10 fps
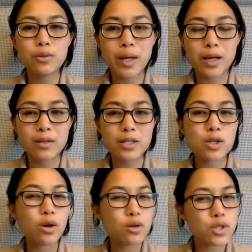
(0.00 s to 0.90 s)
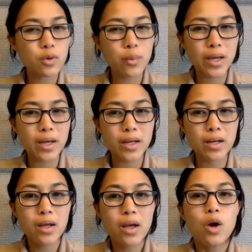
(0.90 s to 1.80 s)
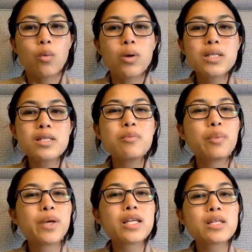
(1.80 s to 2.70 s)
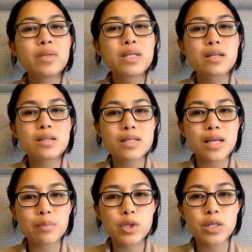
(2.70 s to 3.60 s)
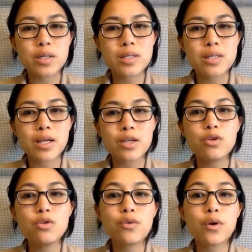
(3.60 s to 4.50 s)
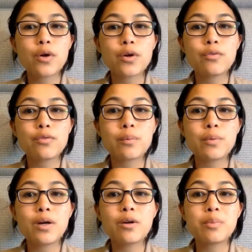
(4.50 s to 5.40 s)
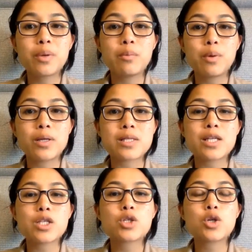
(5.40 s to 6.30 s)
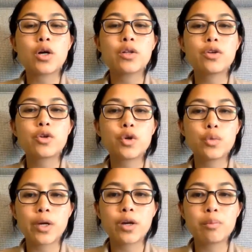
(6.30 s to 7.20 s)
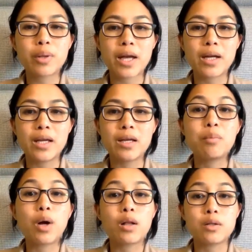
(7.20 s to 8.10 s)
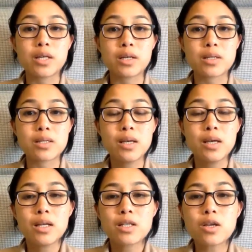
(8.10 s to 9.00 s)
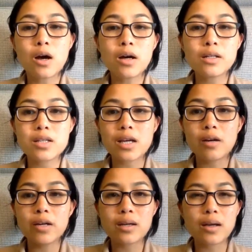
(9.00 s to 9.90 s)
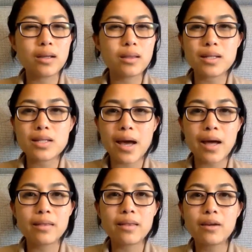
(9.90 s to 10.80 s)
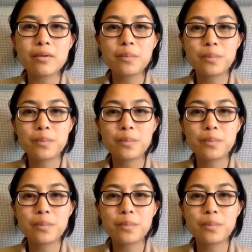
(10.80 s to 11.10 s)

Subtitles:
panelists to also weigh in. What's the biggest misconceptions that you've heard from young people as they start their career planning in politics? Sot, Derek, anything to add there?